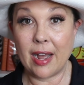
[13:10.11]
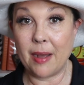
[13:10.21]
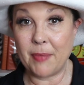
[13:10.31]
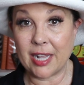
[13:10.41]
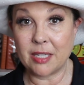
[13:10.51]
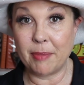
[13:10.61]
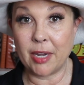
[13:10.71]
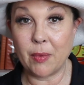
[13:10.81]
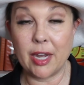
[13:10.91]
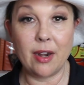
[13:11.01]
That's a
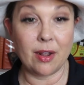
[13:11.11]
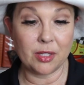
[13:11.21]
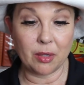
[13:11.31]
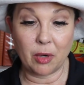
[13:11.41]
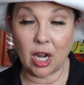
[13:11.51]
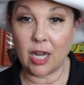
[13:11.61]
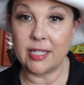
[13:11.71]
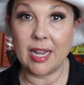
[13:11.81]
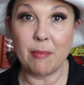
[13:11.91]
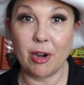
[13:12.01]
big one. Also
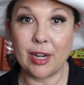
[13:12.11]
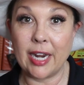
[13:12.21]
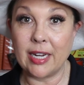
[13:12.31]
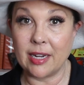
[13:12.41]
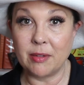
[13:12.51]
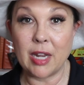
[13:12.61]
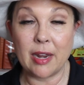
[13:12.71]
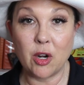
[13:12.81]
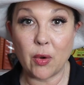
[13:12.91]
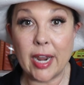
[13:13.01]
content marketing
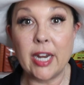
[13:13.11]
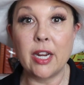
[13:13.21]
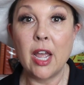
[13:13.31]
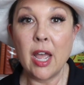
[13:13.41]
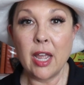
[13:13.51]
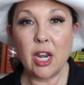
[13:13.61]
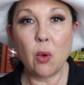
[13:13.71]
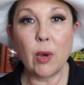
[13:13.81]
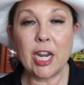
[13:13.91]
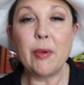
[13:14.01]
and creating, you
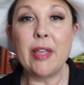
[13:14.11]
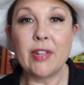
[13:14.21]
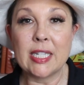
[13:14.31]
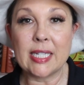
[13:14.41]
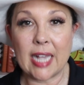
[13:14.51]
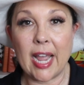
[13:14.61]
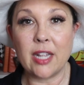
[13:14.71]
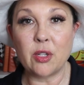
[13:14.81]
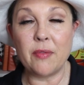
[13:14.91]
know, what do you even say?